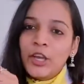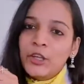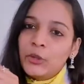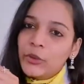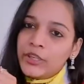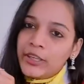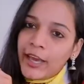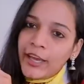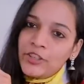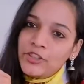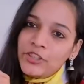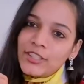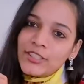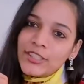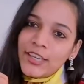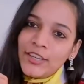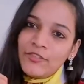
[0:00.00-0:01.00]
You can
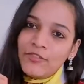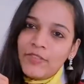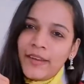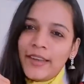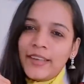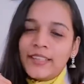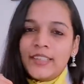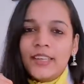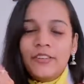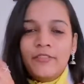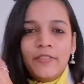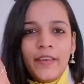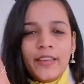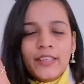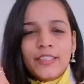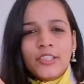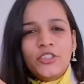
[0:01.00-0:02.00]
just
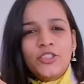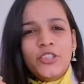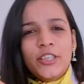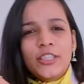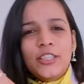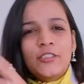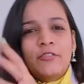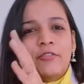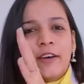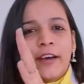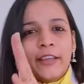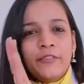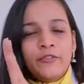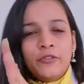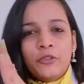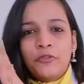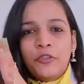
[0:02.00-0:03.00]
invest just
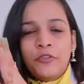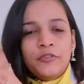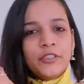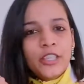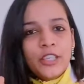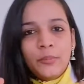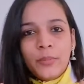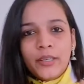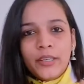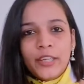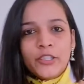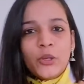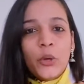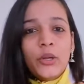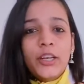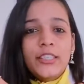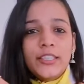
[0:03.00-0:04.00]
5 to 15 minutes
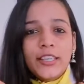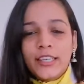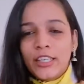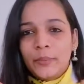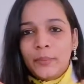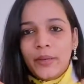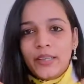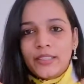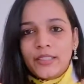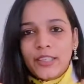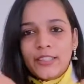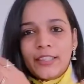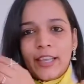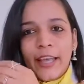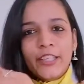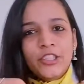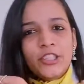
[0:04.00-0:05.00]
on a daily
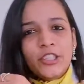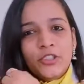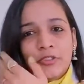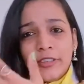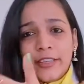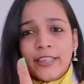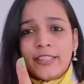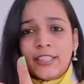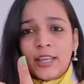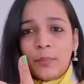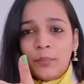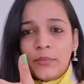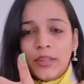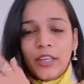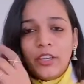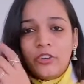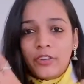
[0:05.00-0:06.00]
basis and just read
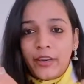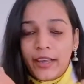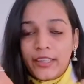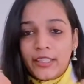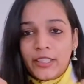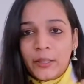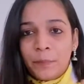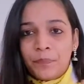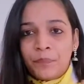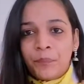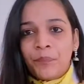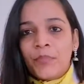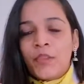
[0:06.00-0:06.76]
something random.